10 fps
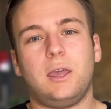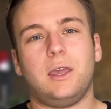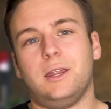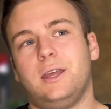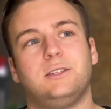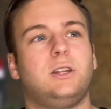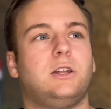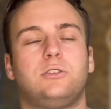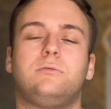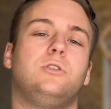It's
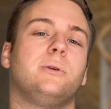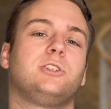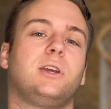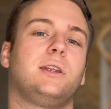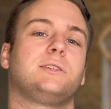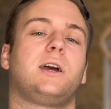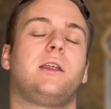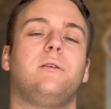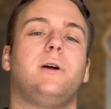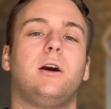not too much to get
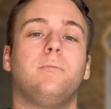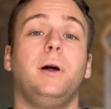excited about,